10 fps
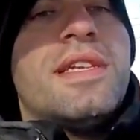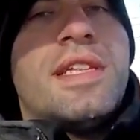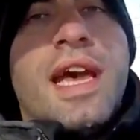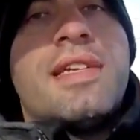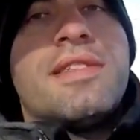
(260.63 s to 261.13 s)

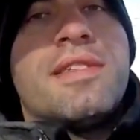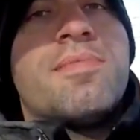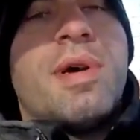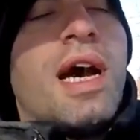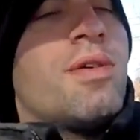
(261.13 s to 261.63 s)
it has
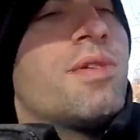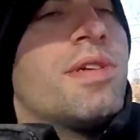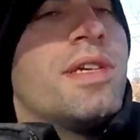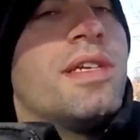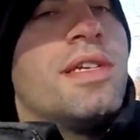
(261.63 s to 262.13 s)
some power,
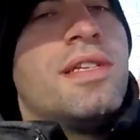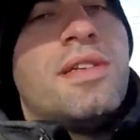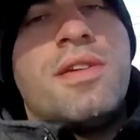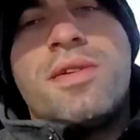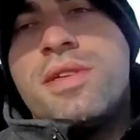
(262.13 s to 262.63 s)
and
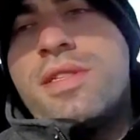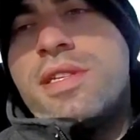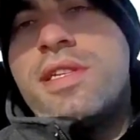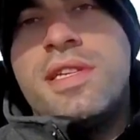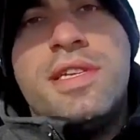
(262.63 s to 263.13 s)

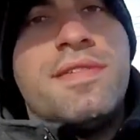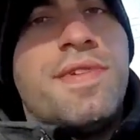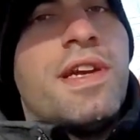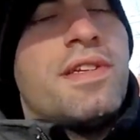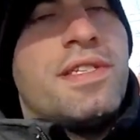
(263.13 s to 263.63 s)
it is
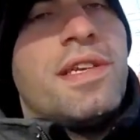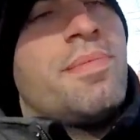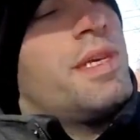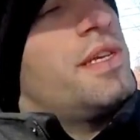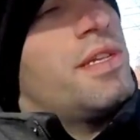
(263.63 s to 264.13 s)
very
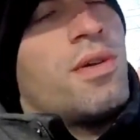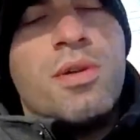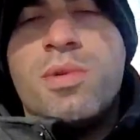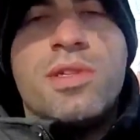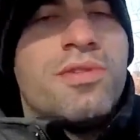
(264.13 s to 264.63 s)
zippy, and the
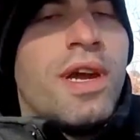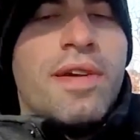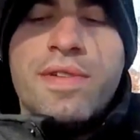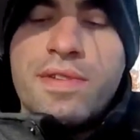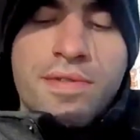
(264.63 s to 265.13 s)
all-wheel
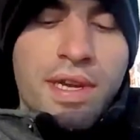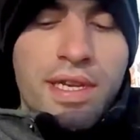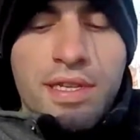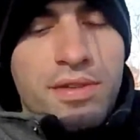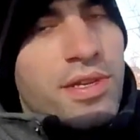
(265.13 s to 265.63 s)
drive is
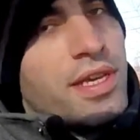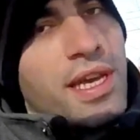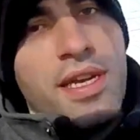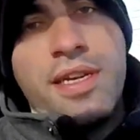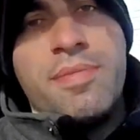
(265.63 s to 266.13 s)
great, and you can
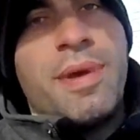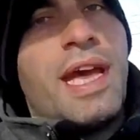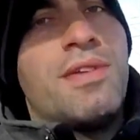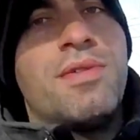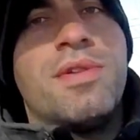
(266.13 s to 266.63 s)
get it in
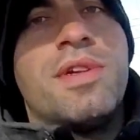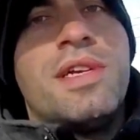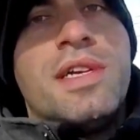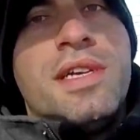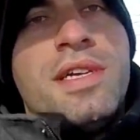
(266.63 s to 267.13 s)
manual.
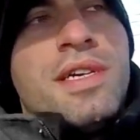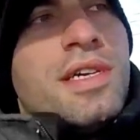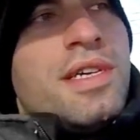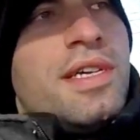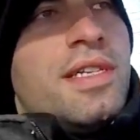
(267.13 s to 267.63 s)

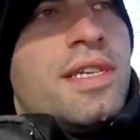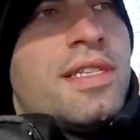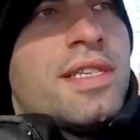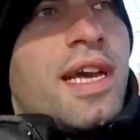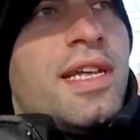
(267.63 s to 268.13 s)

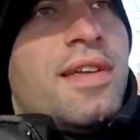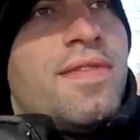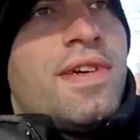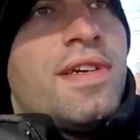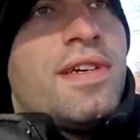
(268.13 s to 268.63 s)
It's kind of
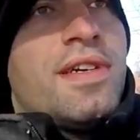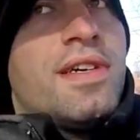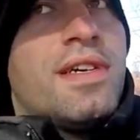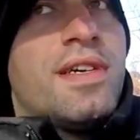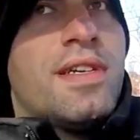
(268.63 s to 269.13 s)

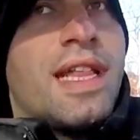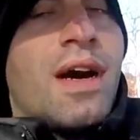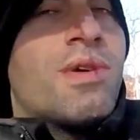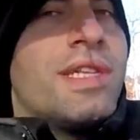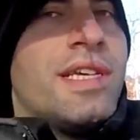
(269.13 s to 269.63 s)

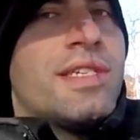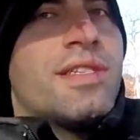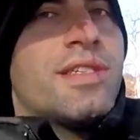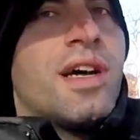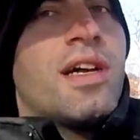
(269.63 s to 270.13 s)
nowadays
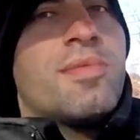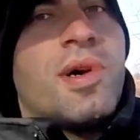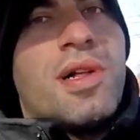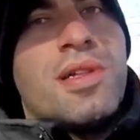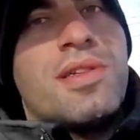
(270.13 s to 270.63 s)
it's an
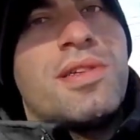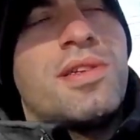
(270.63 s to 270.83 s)
oddball,